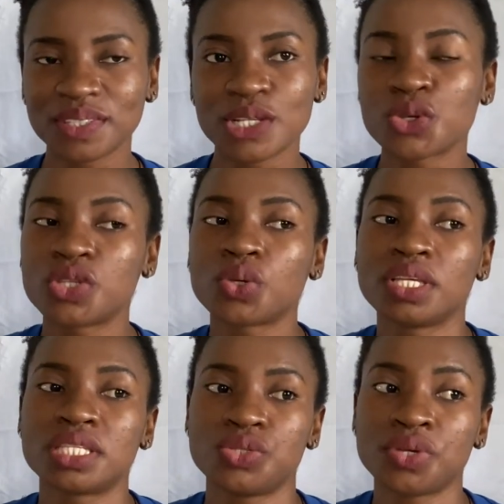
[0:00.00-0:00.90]
So it
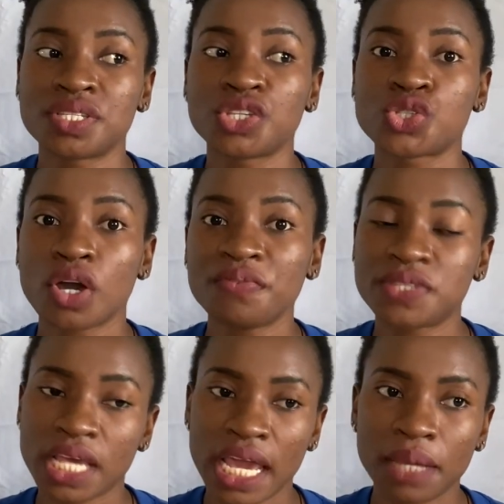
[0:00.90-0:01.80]
was, it was a tough
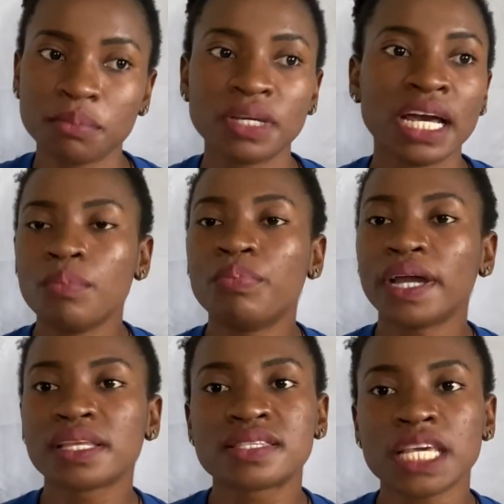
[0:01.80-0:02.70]
time, but
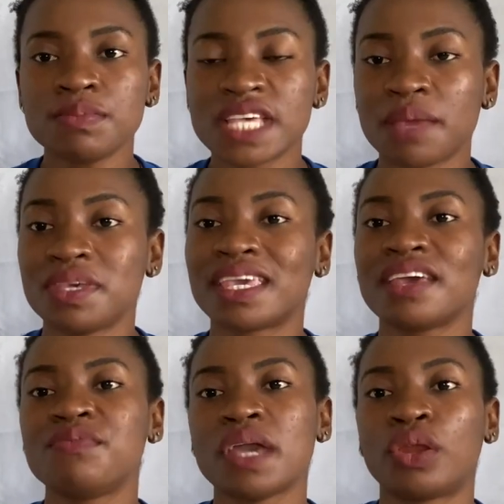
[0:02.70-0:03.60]
at the same time, it
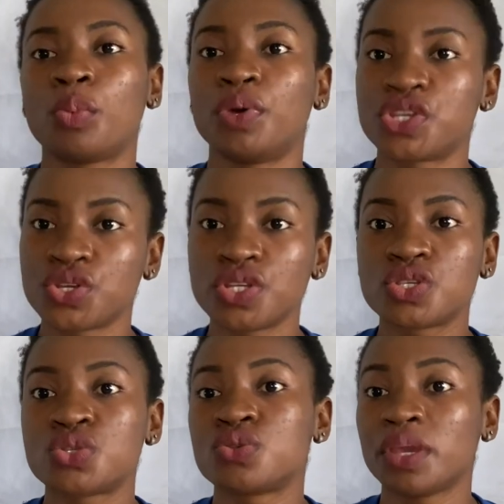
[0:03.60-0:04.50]
gave me an
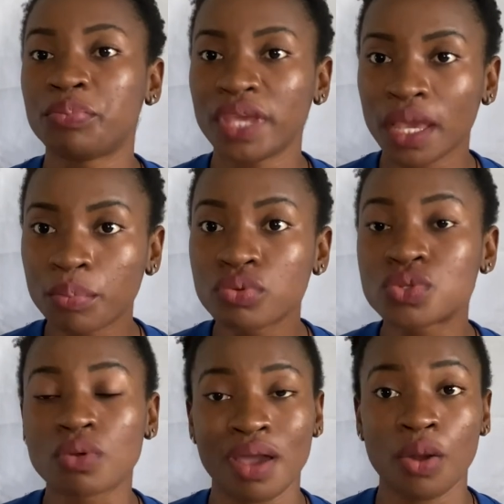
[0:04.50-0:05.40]
opportunity to be able
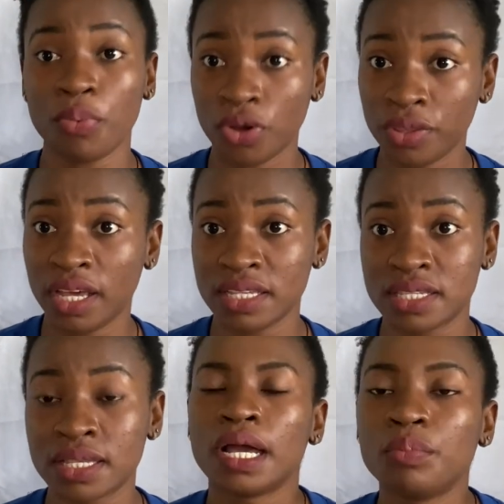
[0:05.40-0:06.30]
to help others.